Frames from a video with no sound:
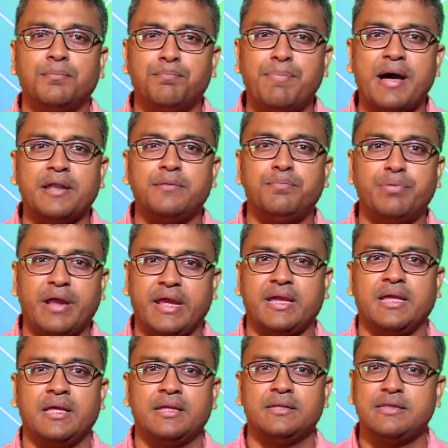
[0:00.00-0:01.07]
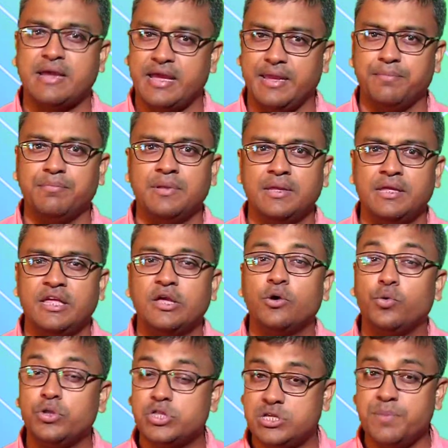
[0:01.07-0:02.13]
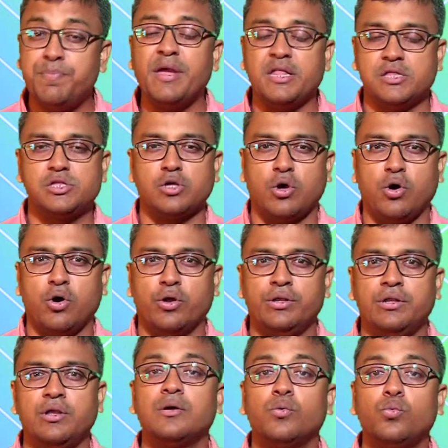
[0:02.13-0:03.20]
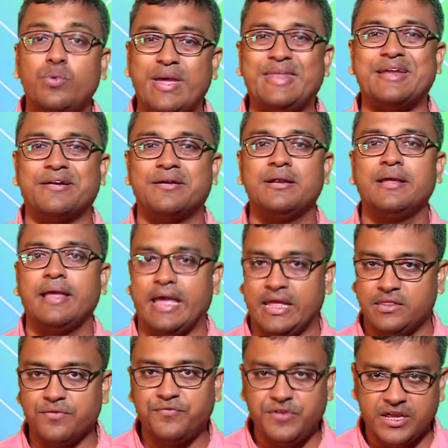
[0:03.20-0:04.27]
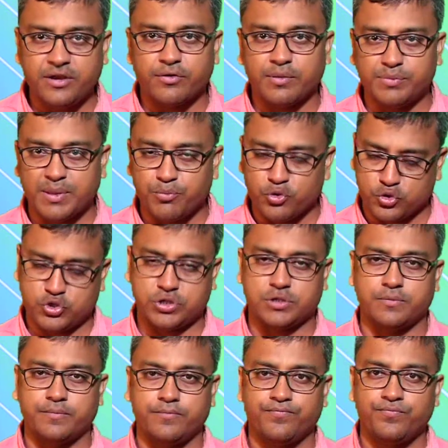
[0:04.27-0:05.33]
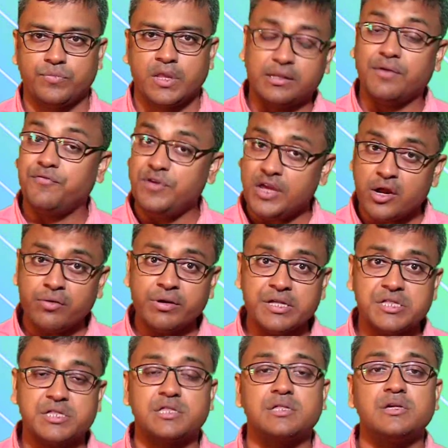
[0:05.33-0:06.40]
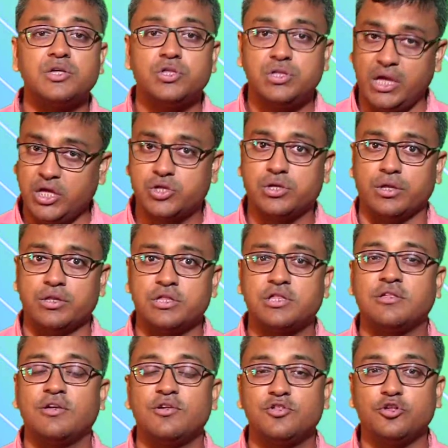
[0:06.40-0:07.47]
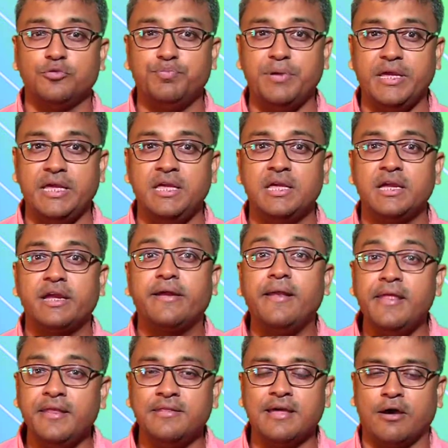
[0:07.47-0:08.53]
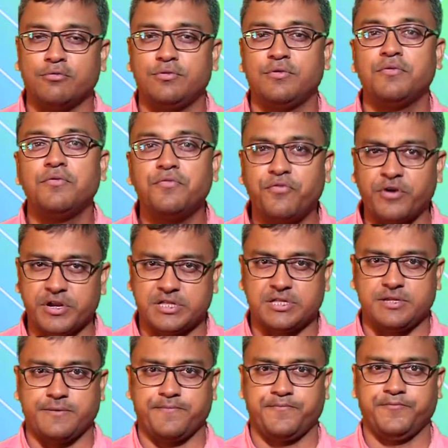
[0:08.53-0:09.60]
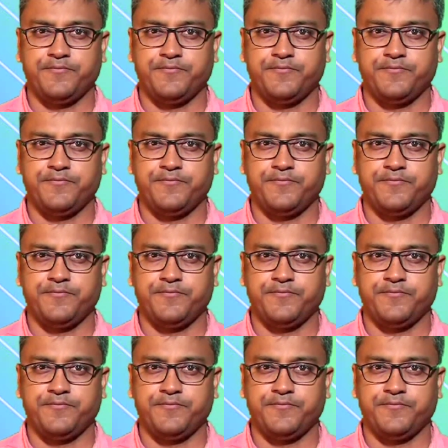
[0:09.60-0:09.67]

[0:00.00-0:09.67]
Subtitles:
bud break time, which depends on weather and the vigor of the bush. The vigorous sections should be cleaned out first.